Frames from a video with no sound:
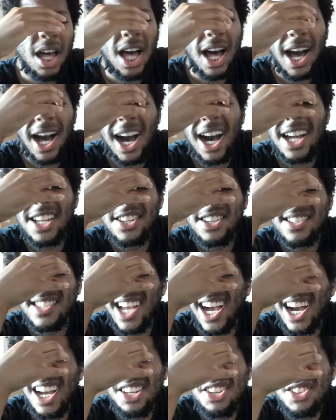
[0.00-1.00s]
I just
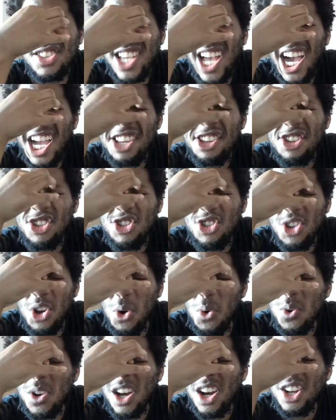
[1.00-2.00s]

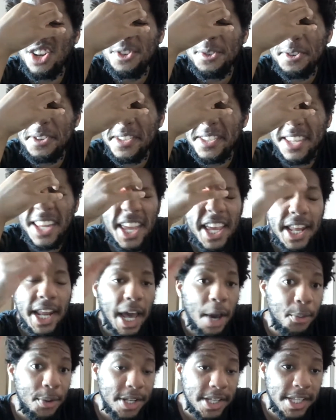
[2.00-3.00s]
don't understand
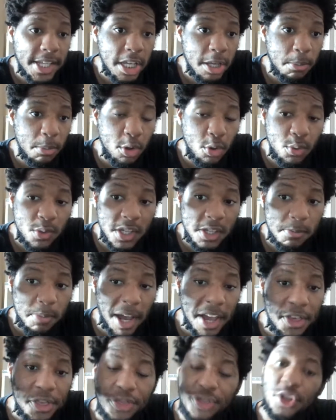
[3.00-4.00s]
how a team loses by
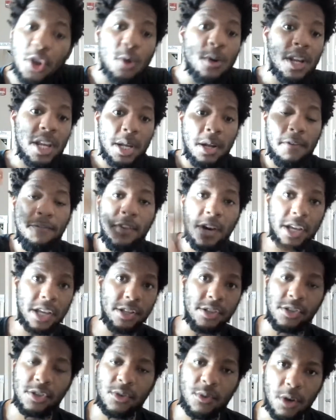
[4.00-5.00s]
30 in a fucking
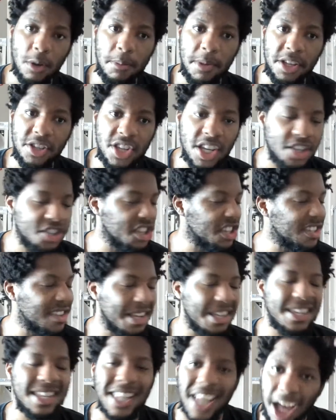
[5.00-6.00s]
scrimmage. It just does
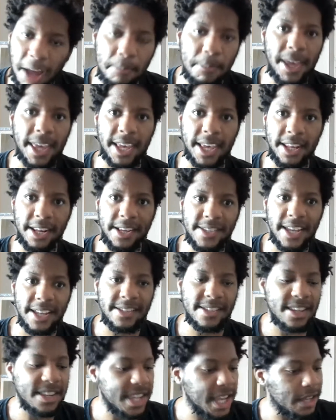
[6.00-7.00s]
not make any sense.
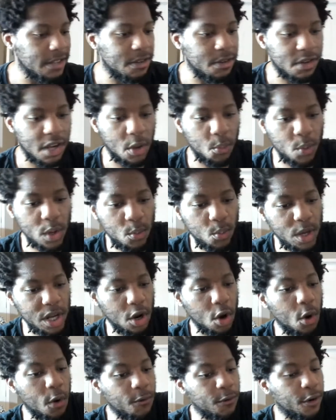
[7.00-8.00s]
And yesterday we went
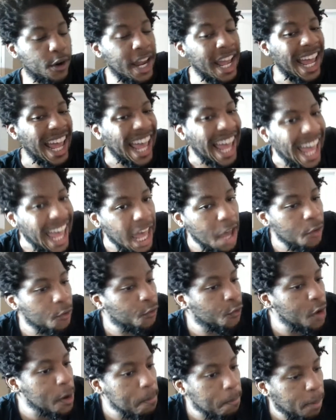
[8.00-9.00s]
over
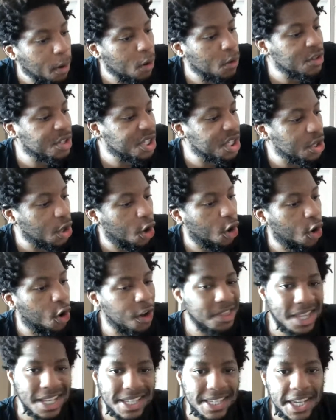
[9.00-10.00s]
every person on
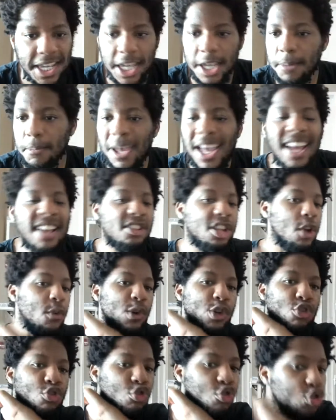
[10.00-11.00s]
the team. There
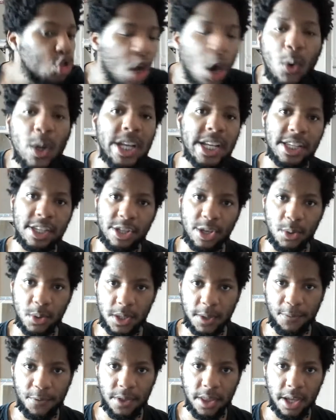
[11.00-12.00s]
is no excuse
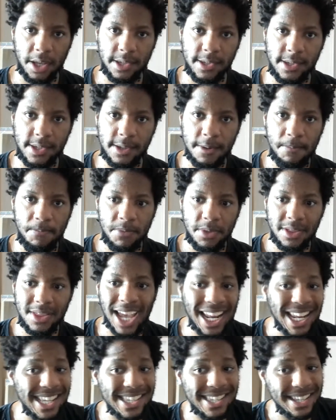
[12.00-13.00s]
for this. That
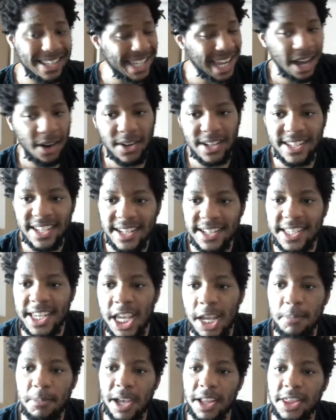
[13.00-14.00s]
is a talented
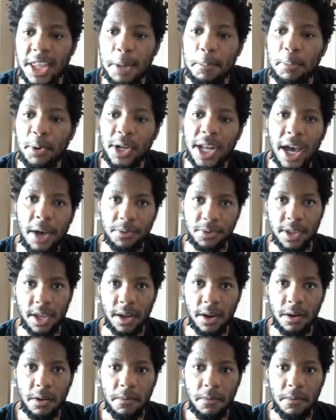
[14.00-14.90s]
team that they put out there.